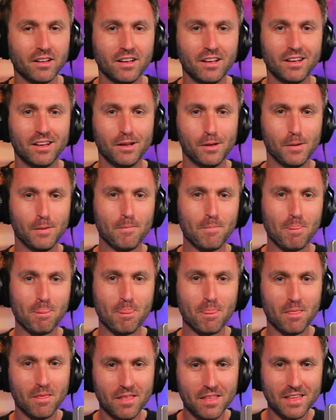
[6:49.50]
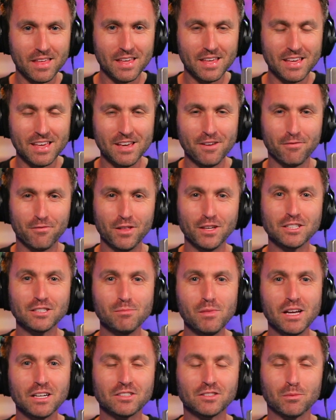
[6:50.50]
it, if
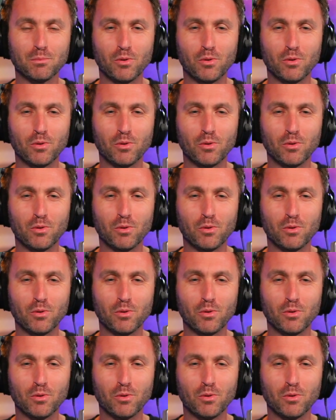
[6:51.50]
this makes